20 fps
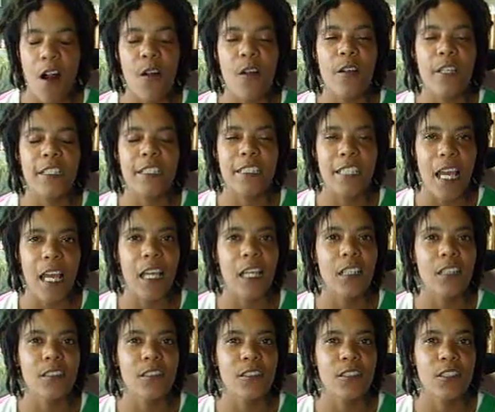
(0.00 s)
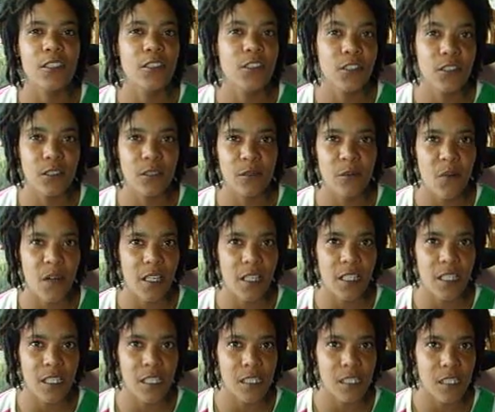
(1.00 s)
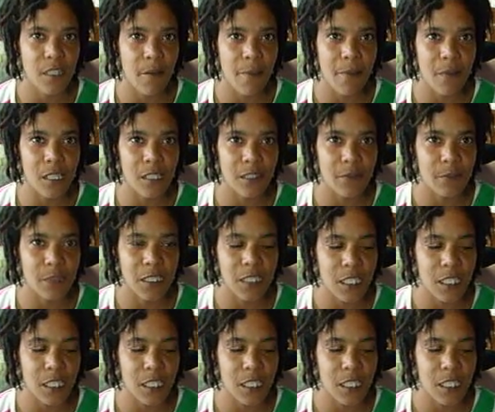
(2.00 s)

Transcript: ordained to do what it is that must be